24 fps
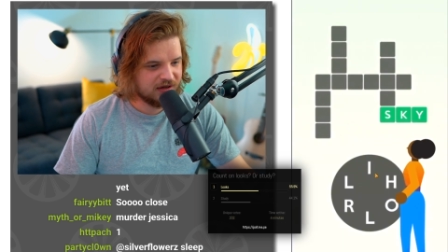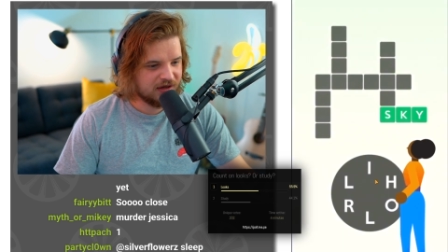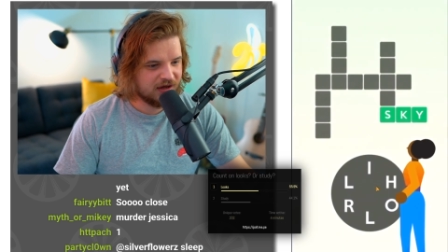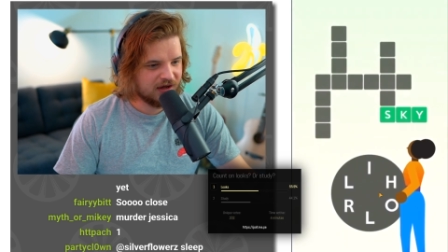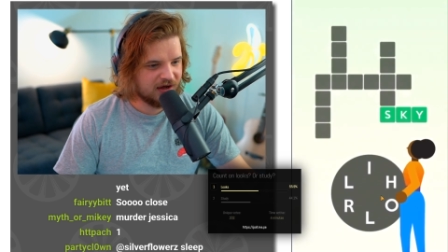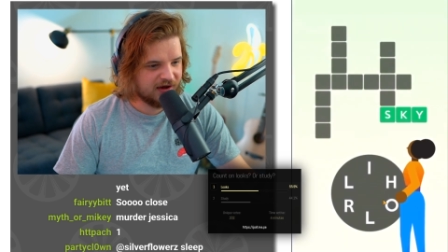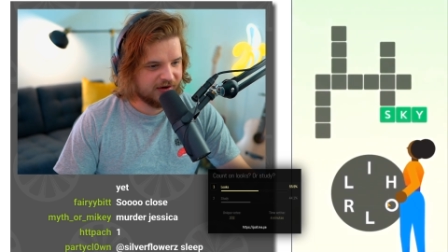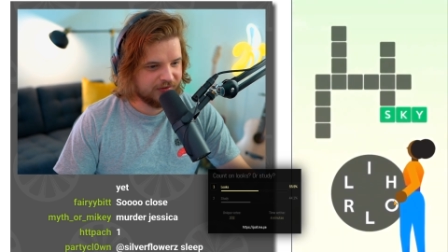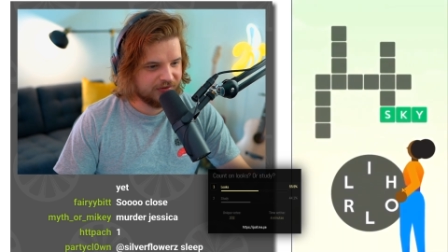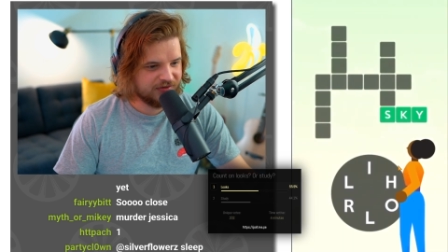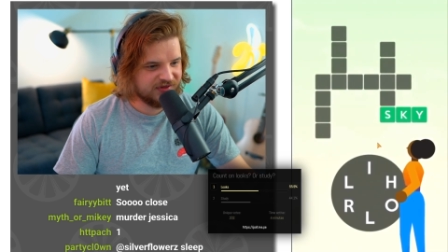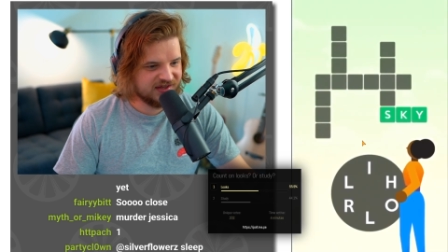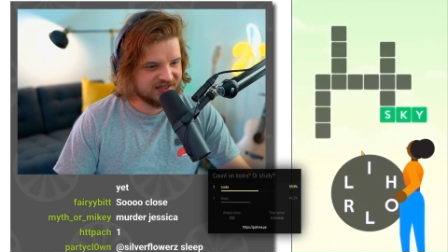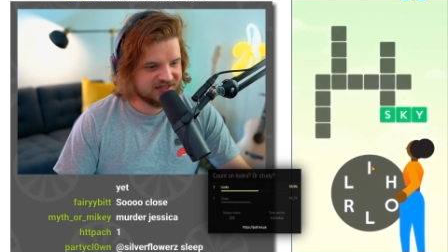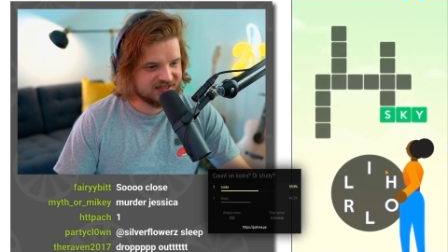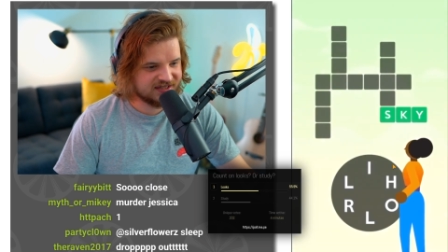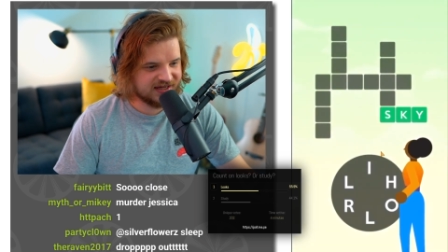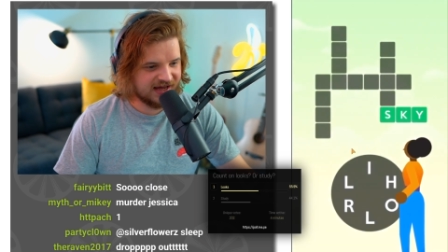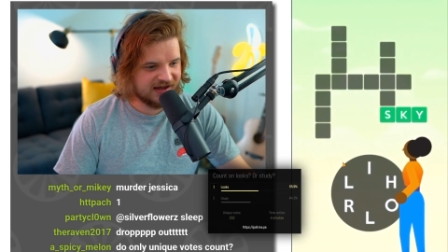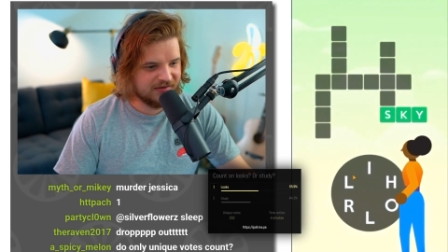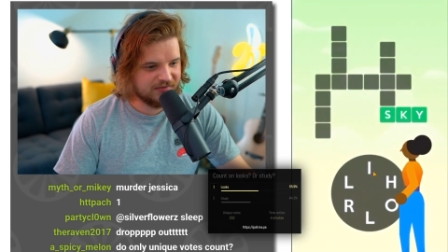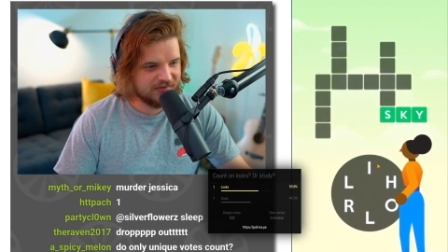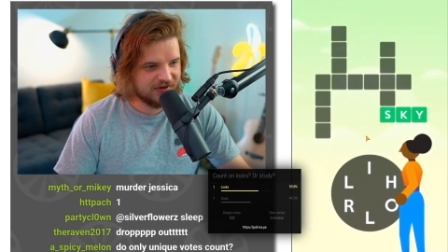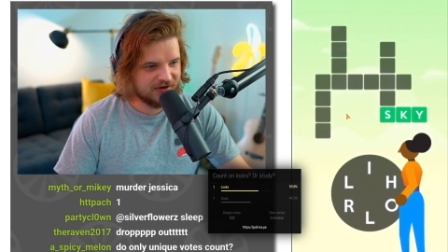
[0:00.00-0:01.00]
Oh, this
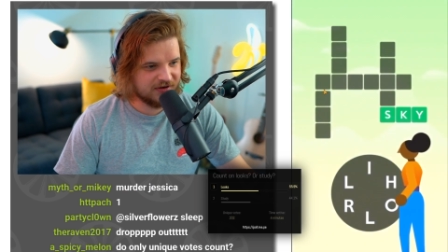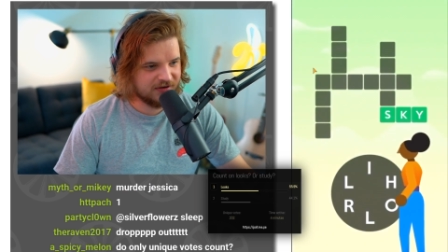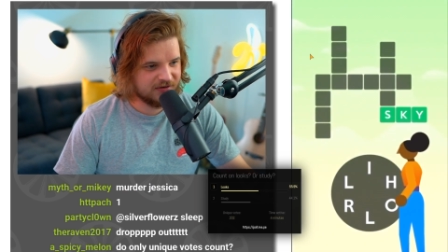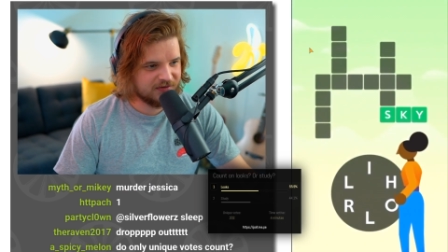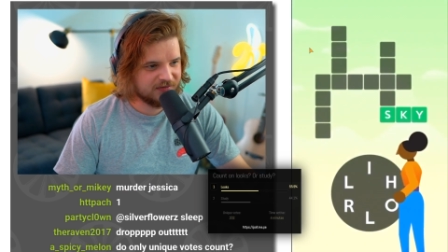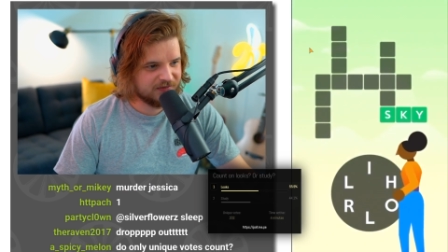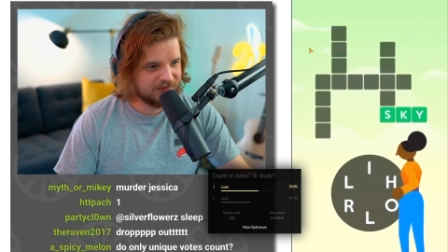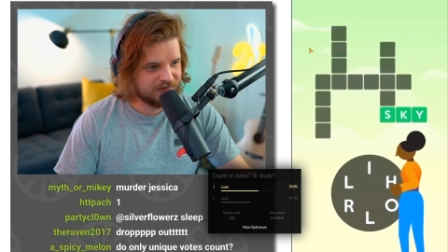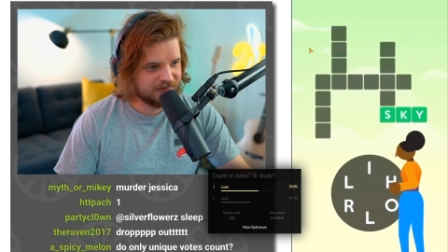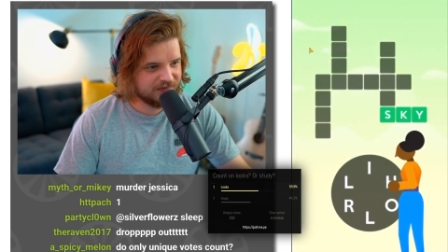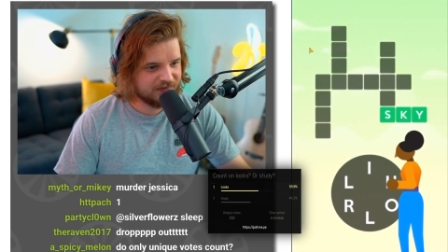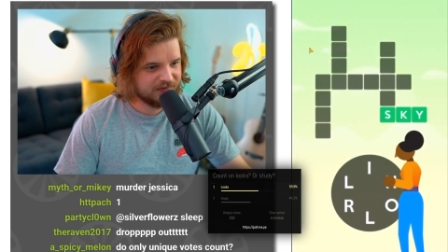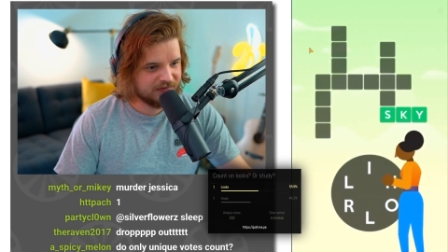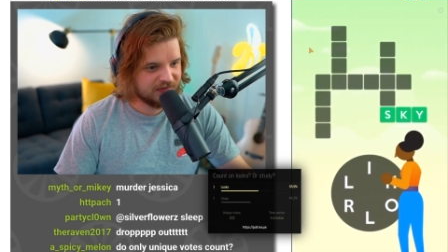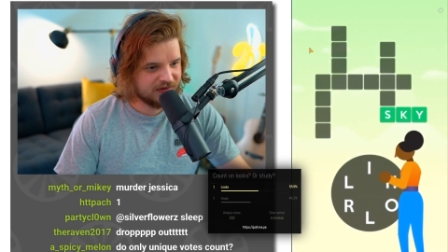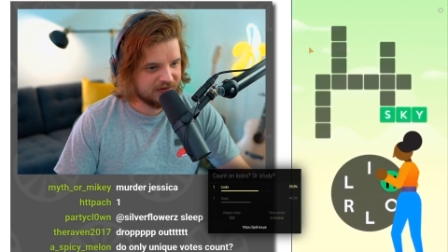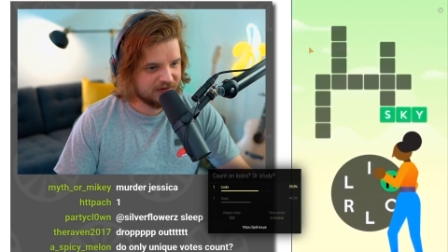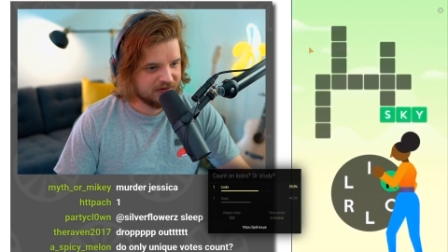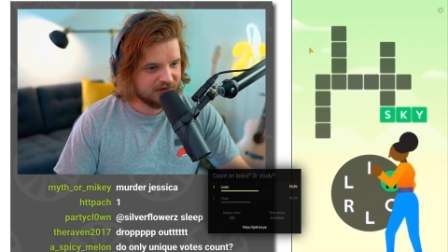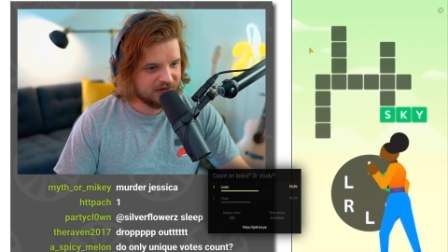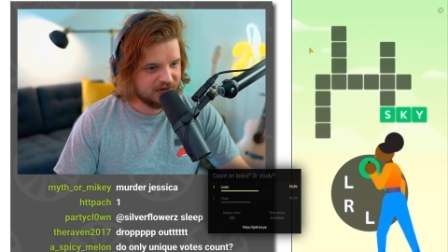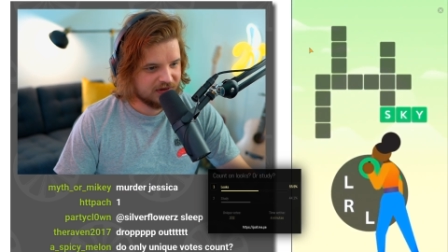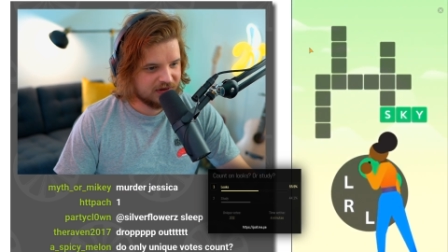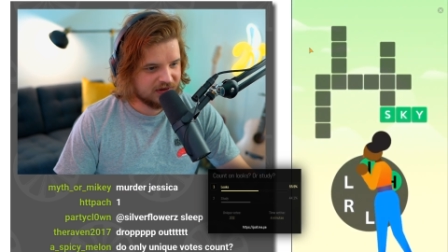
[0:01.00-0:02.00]
game though.
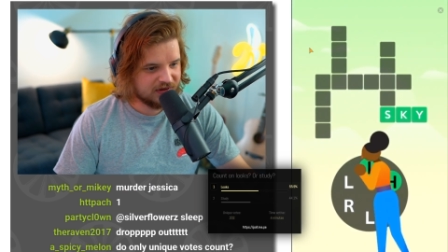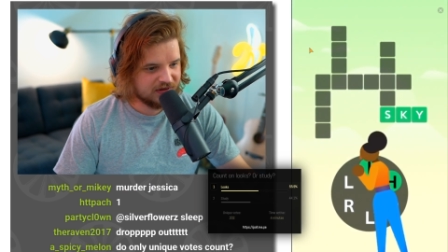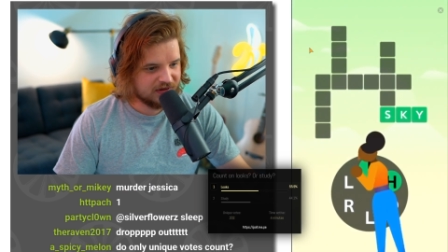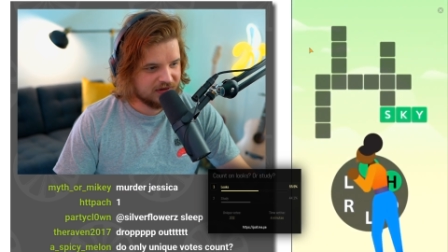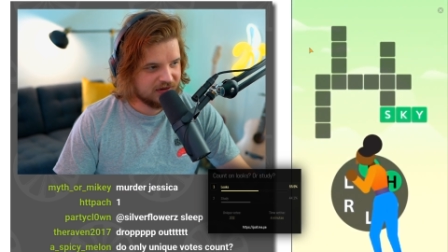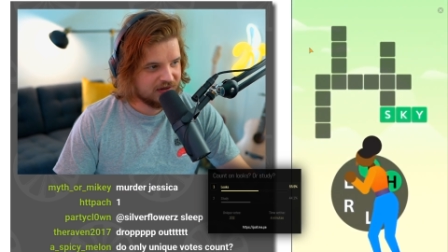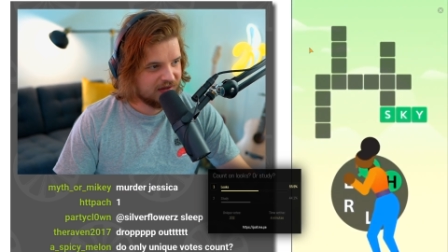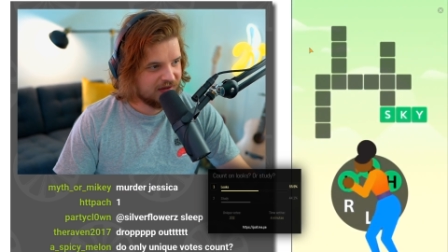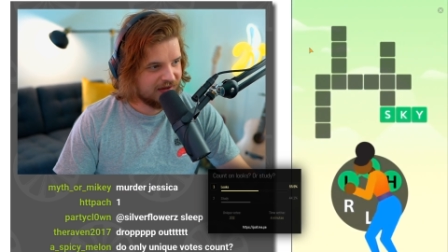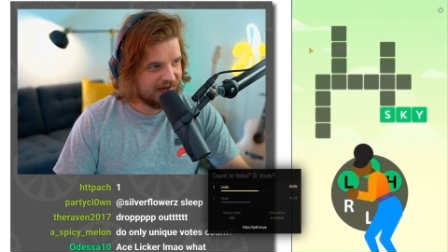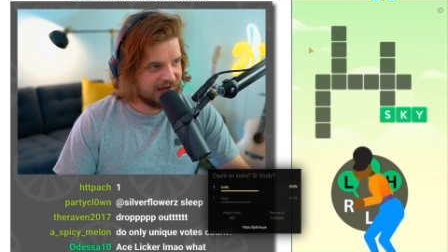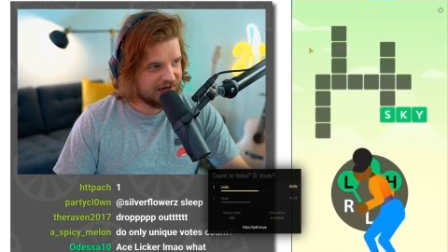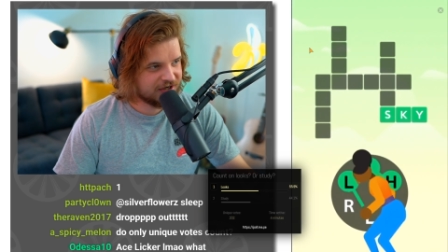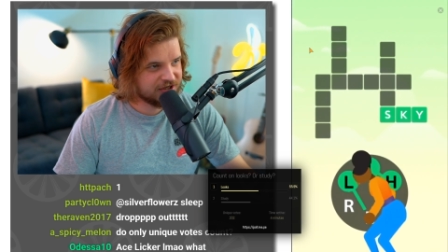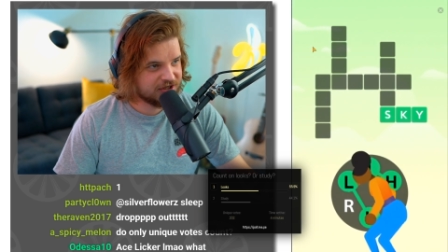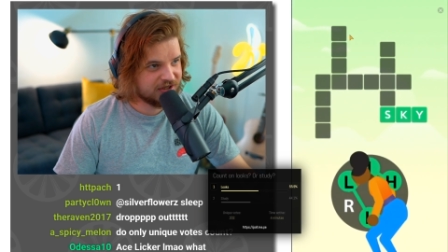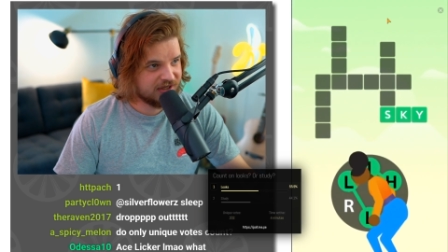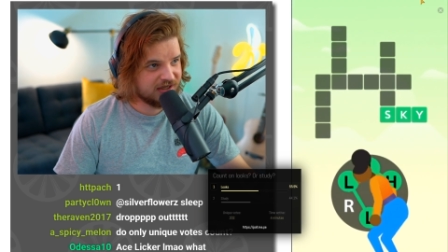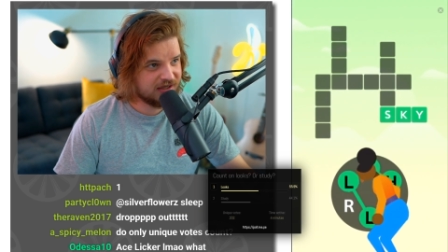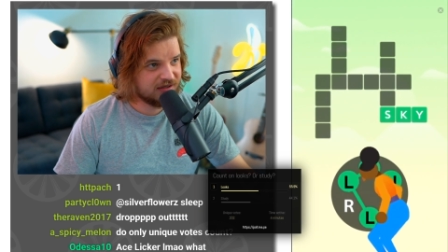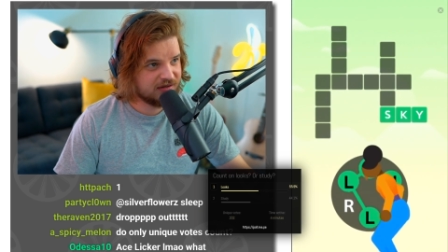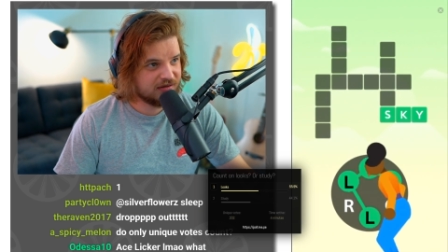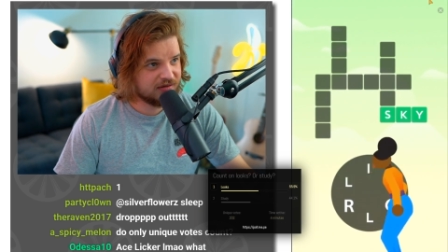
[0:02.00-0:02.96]
Actually,